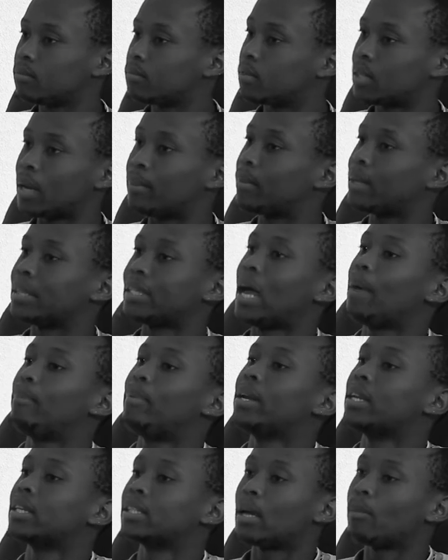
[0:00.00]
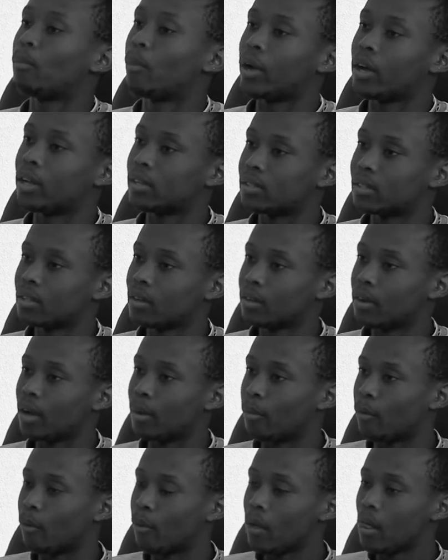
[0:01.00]
Something's happening somewhere else.
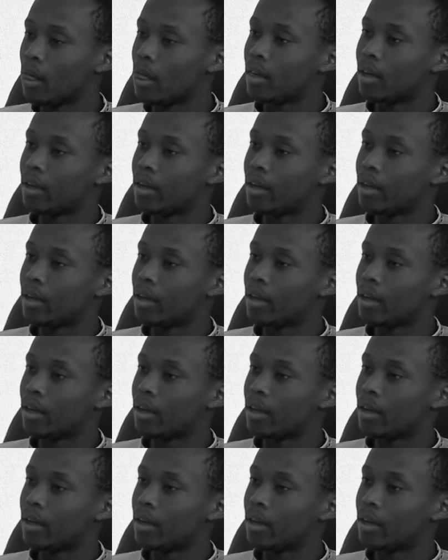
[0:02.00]
Yeah.